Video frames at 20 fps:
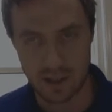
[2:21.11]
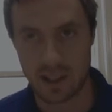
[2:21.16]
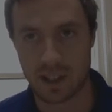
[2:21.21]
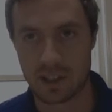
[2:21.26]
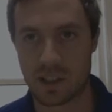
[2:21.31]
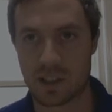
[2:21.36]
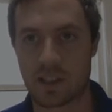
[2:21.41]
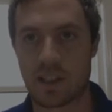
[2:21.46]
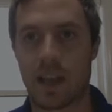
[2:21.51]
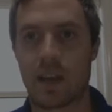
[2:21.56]
let's
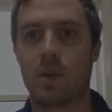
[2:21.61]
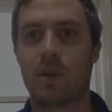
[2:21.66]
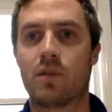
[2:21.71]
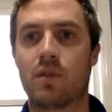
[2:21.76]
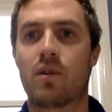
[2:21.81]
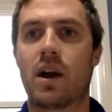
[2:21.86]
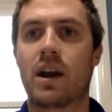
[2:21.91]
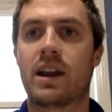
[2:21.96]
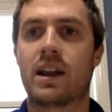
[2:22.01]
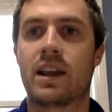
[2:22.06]
just say we
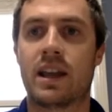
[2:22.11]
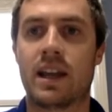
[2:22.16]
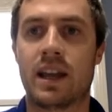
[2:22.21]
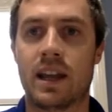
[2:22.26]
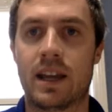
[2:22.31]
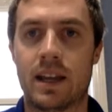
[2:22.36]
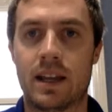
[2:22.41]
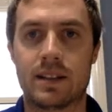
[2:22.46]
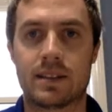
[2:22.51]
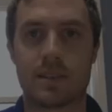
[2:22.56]
write it
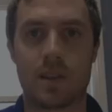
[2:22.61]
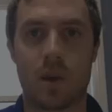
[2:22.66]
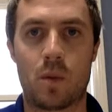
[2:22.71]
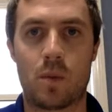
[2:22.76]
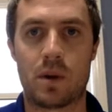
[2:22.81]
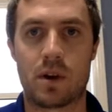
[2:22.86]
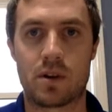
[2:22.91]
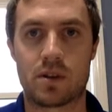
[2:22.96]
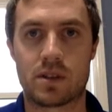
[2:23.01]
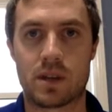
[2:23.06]
in
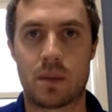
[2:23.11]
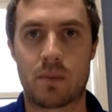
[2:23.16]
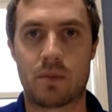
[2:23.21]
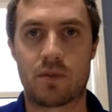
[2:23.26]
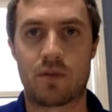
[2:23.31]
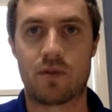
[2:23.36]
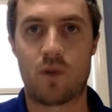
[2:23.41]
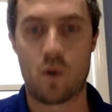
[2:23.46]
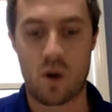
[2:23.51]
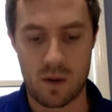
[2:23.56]
slope-intercept
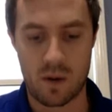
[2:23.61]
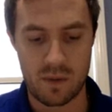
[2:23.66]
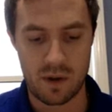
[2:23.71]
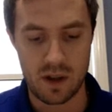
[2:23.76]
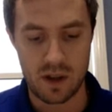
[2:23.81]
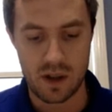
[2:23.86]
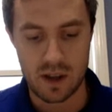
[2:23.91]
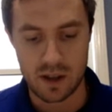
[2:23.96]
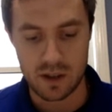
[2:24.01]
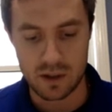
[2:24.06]
form.